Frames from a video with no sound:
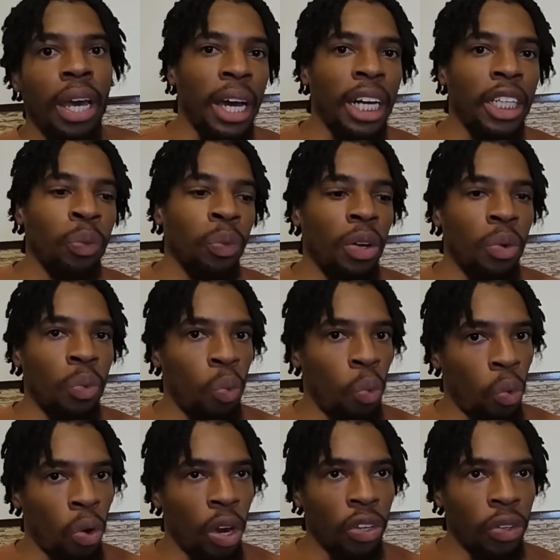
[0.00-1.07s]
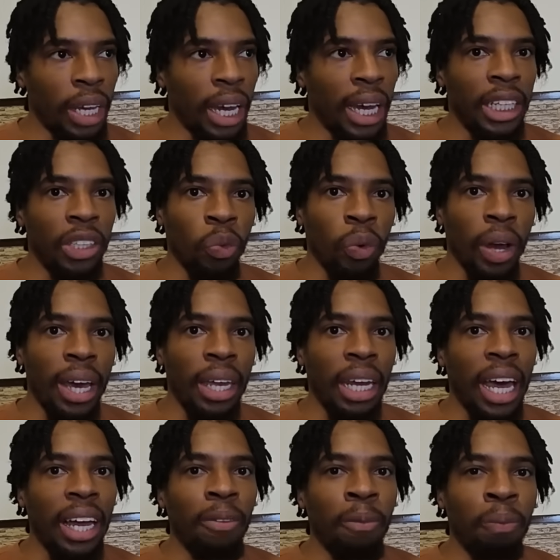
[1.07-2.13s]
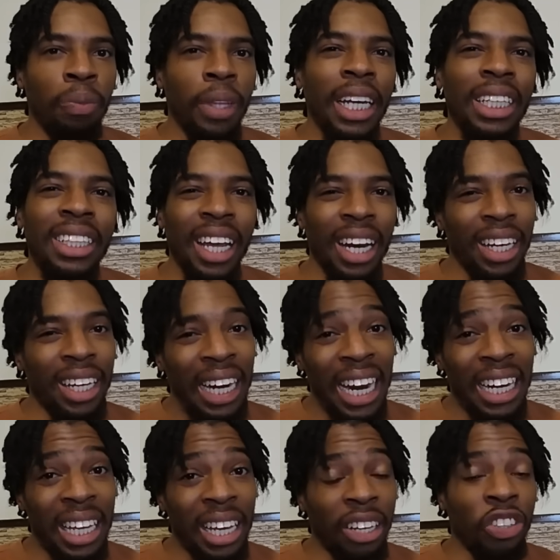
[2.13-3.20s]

I just want to warn you guys, right, like, that's not a good idea.